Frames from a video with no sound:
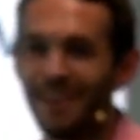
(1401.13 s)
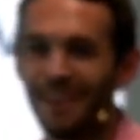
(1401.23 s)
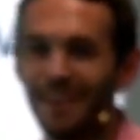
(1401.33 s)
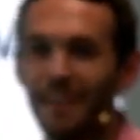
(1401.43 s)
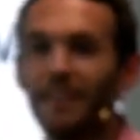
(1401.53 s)

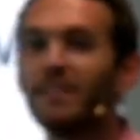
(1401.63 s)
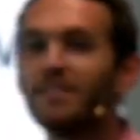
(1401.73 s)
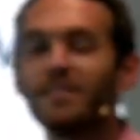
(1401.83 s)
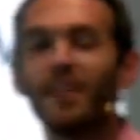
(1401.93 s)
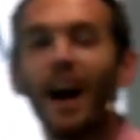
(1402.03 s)
that these
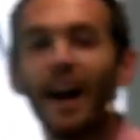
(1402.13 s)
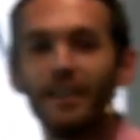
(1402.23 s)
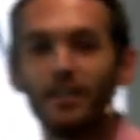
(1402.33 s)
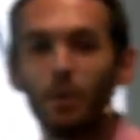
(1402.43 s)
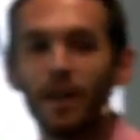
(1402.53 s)
desires,
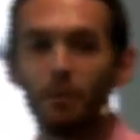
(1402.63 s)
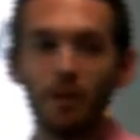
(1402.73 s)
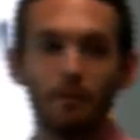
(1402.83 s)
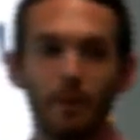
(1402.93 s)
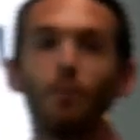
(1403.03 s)
the way that we have
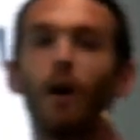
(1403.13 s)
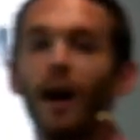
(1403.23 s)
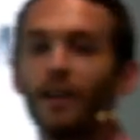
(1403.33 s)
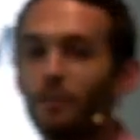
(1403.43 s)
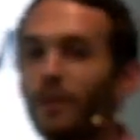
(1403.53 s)
been wired,
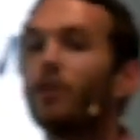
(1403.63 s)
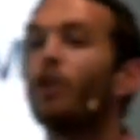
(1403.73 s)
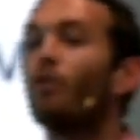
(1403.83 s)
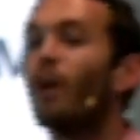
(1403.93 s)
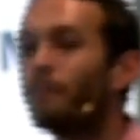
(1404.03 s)
has been
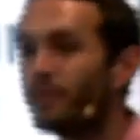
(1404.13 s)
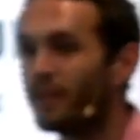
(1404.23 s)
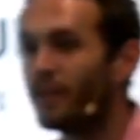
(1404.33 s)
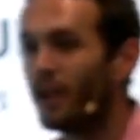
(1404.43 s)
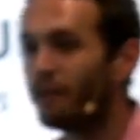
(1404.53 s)
corrupted
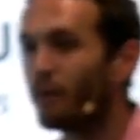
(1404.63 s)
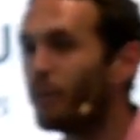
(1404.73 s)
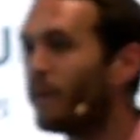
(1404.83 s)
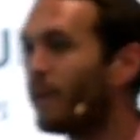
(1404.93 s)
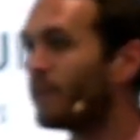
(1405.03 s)
from
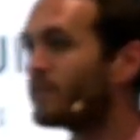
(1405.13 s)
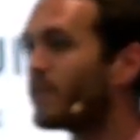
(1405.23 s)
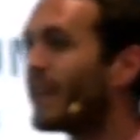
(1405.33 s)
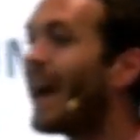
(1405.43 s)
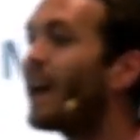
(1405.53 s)
within, so
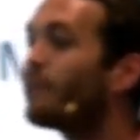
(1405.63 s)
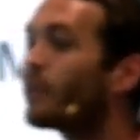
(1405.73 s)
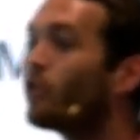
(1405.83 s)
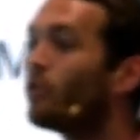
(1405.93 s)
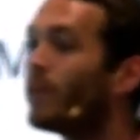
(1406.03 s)
that out of the
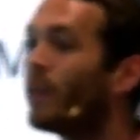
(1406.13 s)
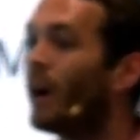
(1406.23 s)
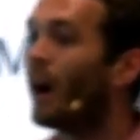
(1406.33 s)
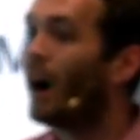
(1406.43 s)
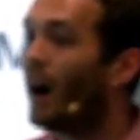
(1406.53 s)
human
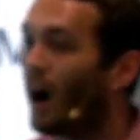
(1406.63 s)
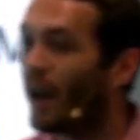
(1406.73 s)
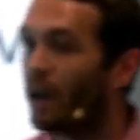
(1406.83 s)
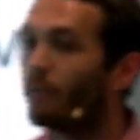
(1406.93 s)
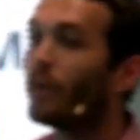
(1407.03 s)
heart,
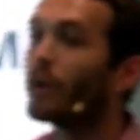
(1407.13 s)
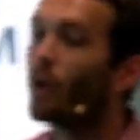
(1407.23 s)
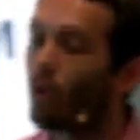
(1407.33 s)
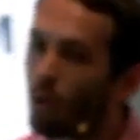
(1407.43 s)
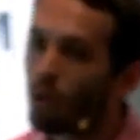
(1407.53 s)
our very
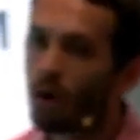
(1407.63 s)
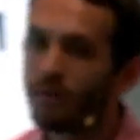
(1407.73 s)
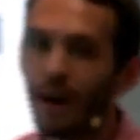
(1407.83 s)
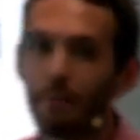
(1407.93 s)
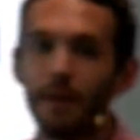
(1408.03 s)
core of
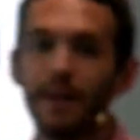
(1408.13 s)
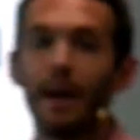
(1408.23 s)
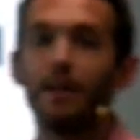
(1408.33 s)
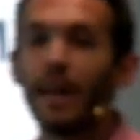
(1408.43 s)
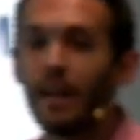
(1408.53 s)
our being, our
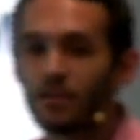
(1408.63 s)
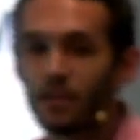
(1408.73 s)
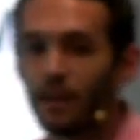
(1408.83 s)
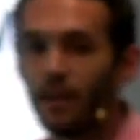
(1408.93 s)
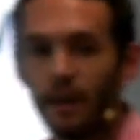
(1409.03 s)

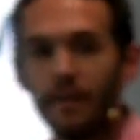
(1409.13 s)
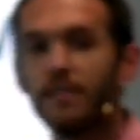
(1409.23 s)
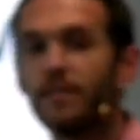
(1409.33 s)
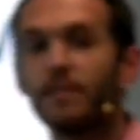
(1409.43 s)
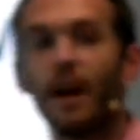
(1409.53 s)
nature, these
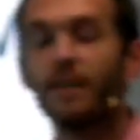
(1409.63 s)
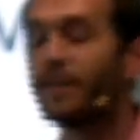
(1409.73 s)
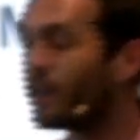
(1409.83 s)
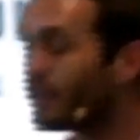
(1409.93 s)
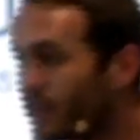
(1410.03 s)
desires are
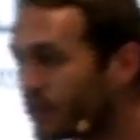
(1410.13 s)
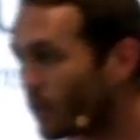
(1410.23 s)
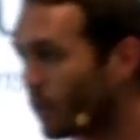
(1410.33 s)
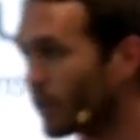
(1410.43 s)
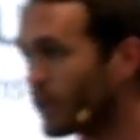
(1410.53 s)

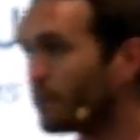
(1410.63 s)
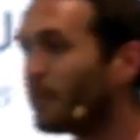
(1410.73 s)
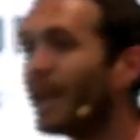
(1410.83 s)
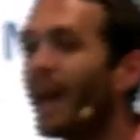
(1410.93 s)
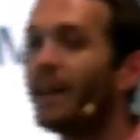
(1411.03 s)
disordered and
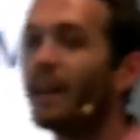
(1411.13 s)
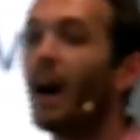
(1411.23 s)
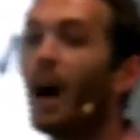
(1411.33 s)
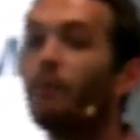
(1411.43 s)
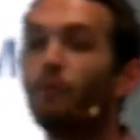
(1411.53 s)
play out in
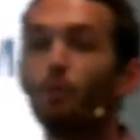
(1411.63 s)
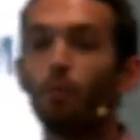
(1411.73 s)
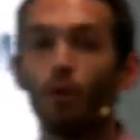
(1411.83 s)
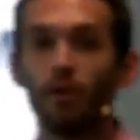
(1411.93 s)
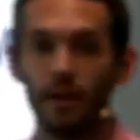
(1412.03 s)
harmful,
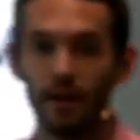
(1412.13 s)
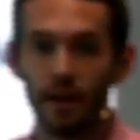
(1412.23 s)
broken,